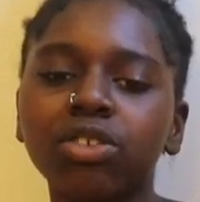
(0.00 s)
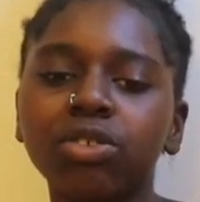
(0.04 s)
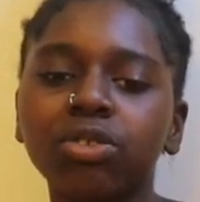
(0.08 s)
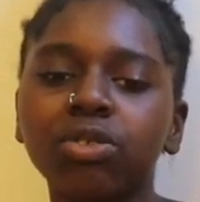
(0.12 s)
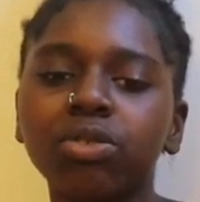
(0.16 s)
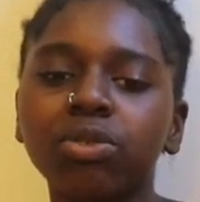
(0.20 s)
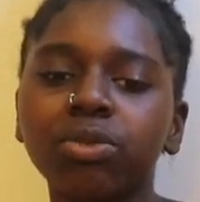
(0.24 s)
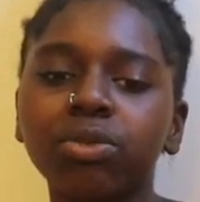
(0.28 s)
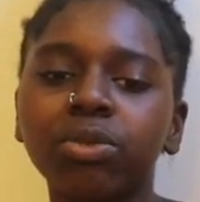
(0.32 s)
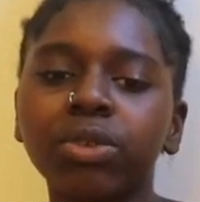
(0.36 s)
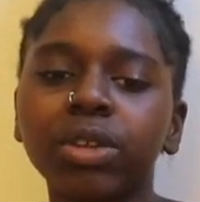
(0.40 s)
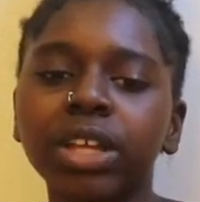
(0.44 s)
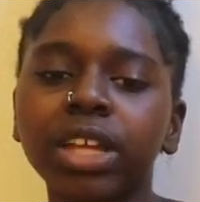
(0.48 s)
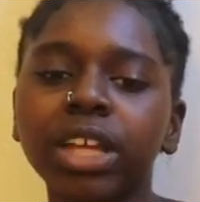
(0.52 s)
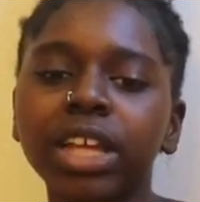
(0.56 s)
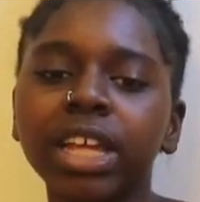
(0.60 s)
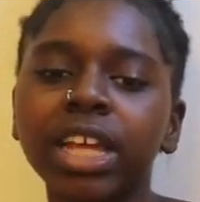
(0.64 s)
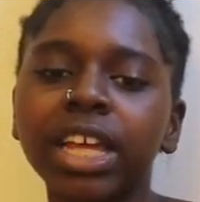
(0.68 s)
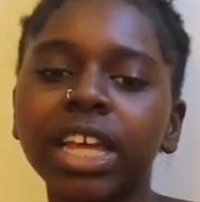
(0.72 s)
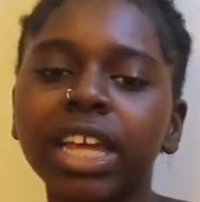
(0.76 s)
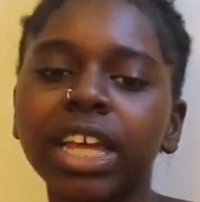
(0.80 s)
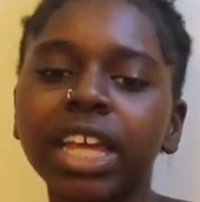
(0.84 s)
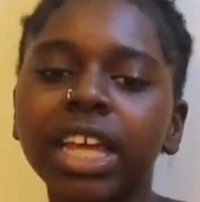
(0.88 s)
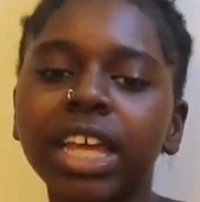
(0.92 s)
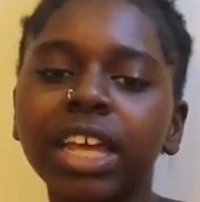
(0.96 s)

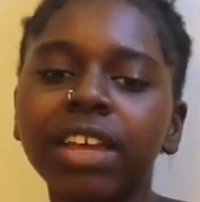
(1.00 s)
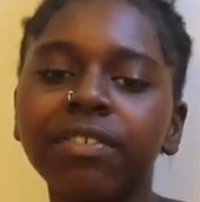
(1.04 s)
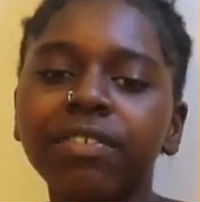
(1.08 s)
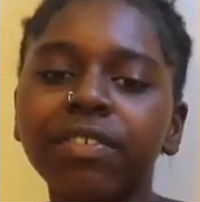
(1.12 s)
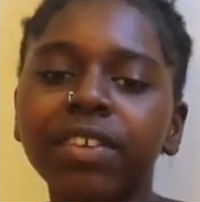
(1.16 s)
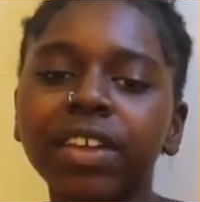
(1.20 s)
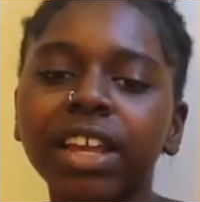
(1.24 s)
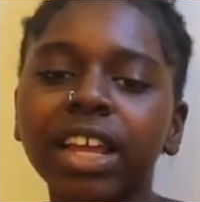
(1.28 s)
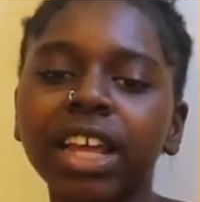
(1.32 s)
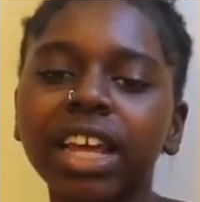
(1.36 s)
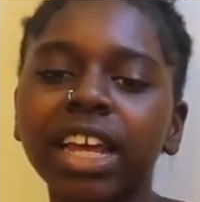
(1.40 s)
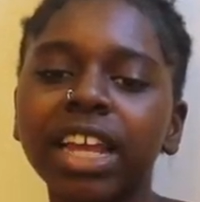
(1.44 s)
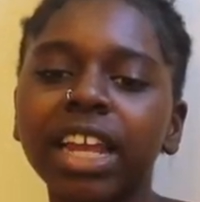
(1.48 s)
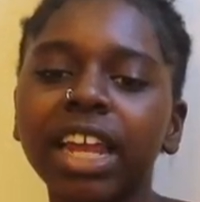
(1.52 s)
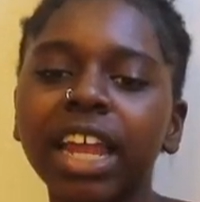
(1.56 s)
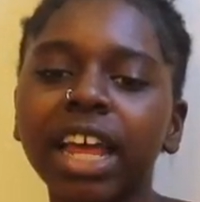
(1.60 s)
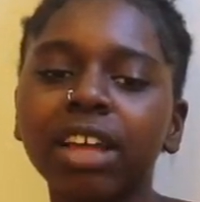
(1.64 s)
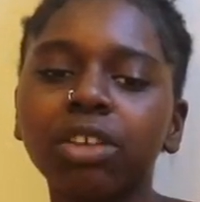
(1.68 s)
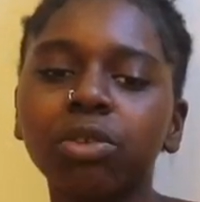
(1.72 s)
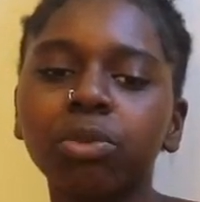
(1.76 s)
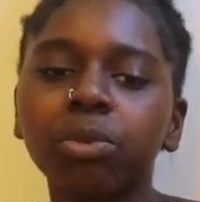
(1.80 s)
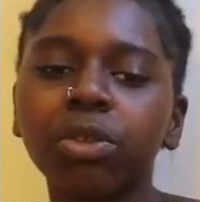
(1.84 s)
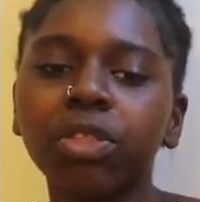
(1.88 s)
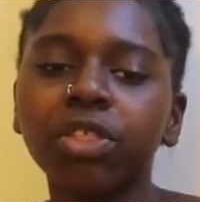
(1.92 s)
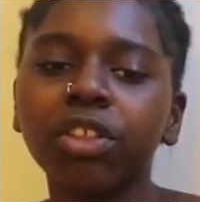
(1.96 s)
to even
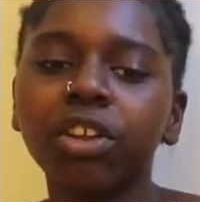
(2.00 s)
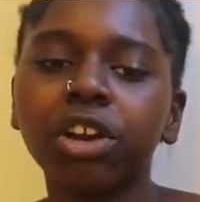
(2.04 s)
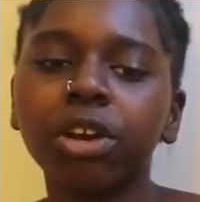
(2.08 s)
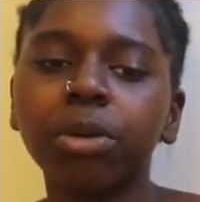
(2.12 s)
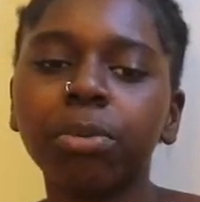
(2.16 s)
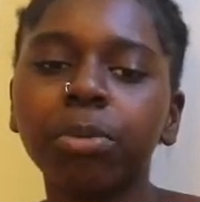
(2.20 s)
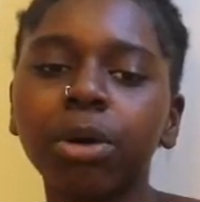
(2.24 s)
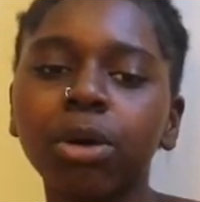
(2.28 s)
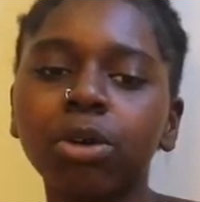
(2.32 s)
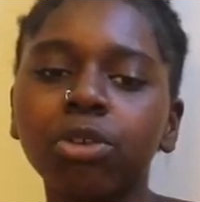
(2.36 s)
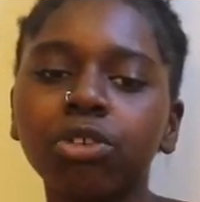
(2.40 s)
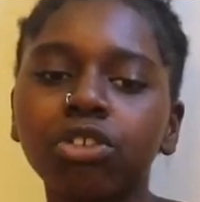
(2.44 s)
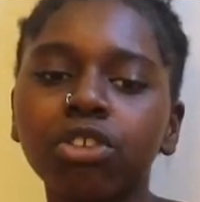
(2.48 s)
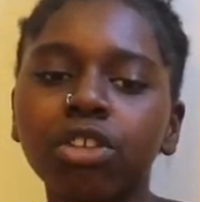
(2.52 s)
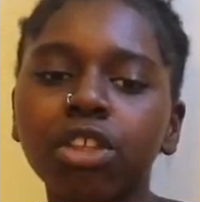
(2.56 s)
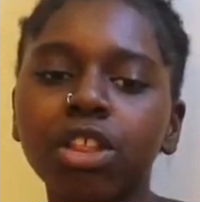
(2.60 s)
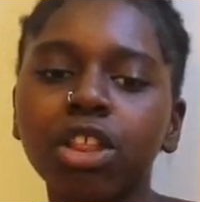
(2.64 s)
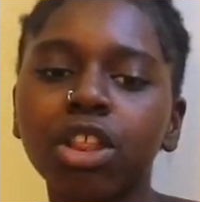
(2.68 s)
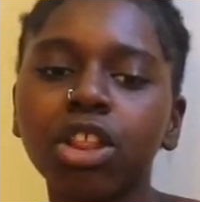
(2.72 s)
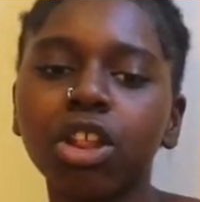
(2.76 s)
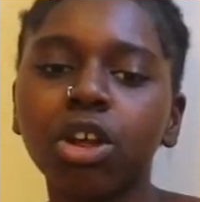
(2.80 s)
connect with their emotions.